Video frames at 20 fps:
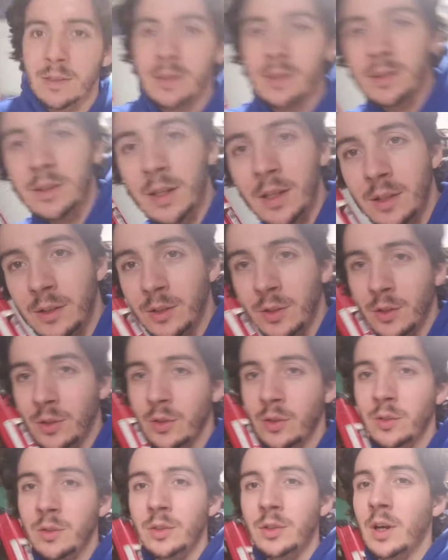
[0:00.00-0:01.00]
Stay
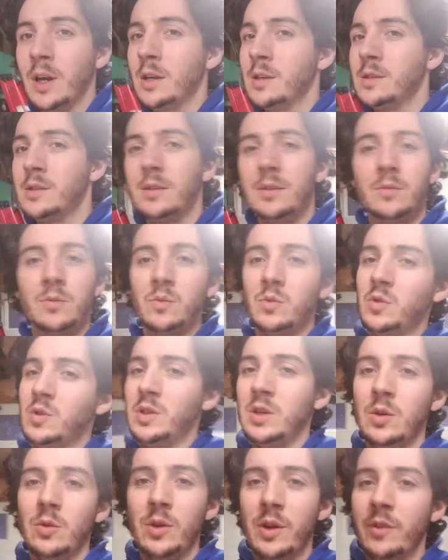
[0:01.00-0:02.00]
tuned. You guys
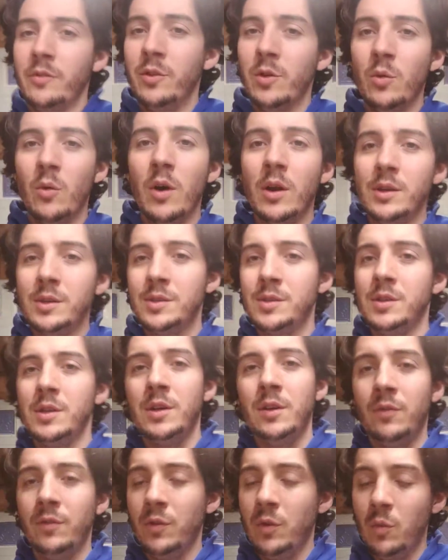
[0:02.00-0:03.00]
see whatever you want to
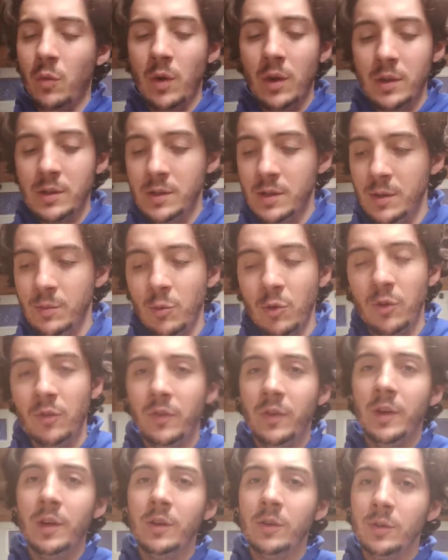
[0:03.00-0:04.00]
see. If you want to see more
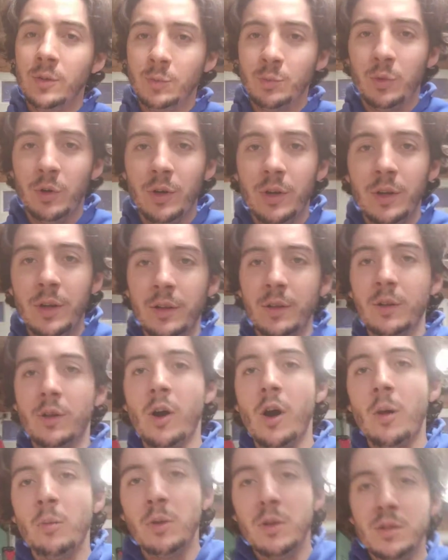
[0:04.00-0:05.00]
videos, put it in the
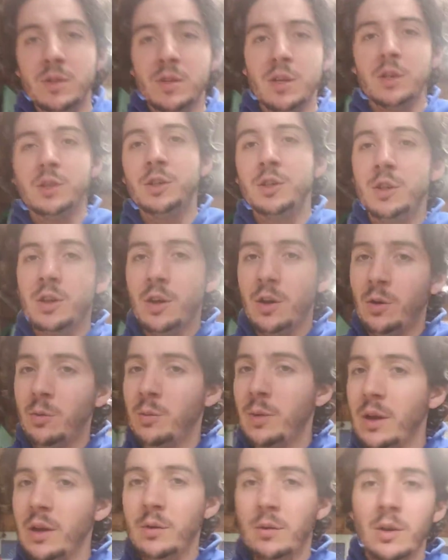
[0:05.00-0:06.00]
comment section and I'll
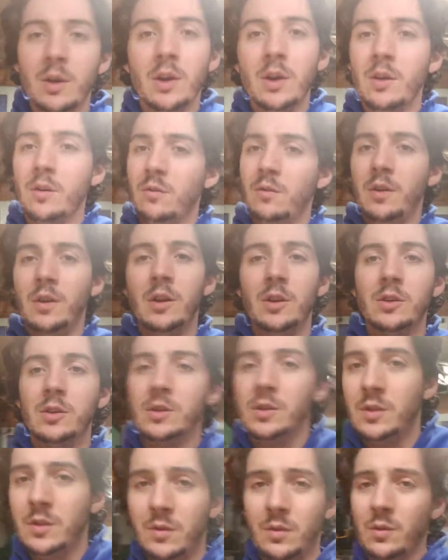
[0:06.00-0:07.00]
make
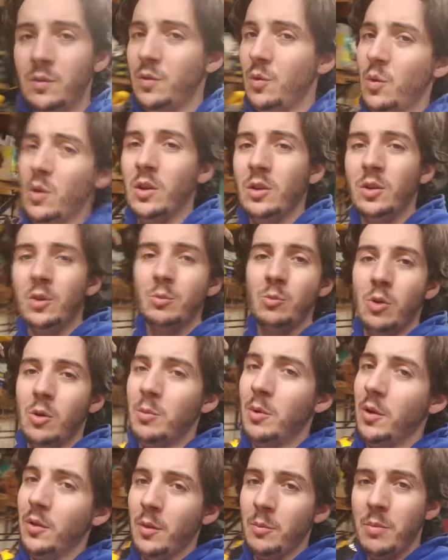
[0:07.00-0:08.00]
videos. If you want to learn more
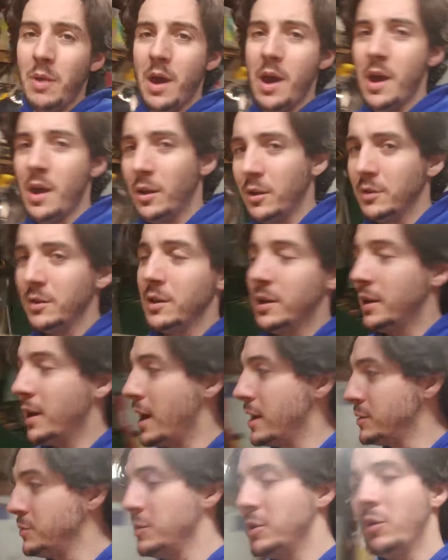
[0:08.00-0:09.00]
about the panel, you can
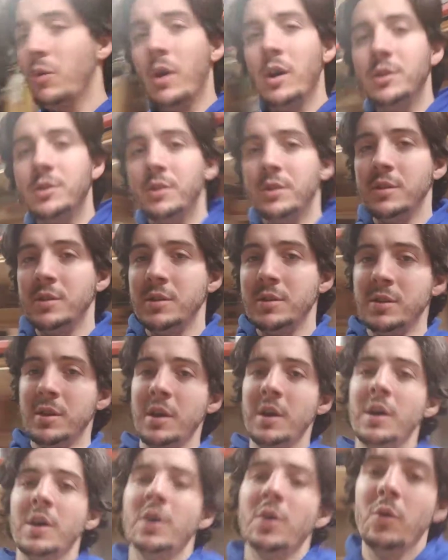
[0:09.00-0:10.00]
ask me questions.
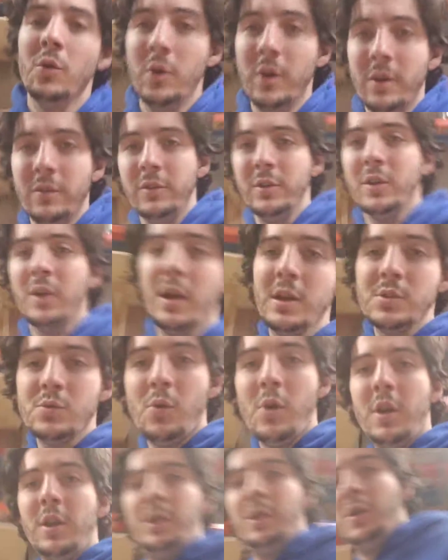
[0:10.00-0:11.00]
Whatever you guys
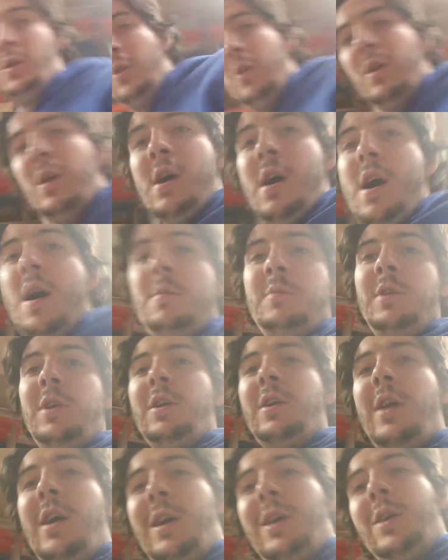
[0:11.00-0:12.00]
want to know, I'm
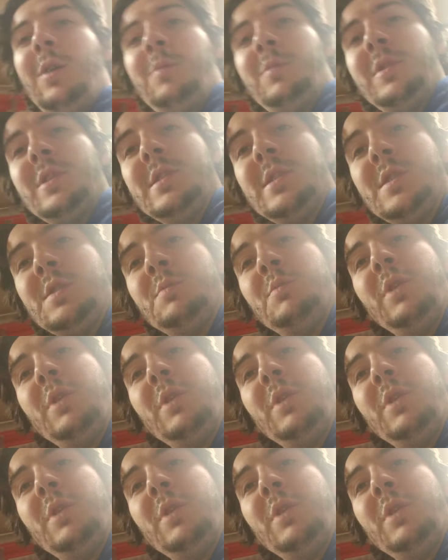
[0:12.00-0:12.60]
here to help. This is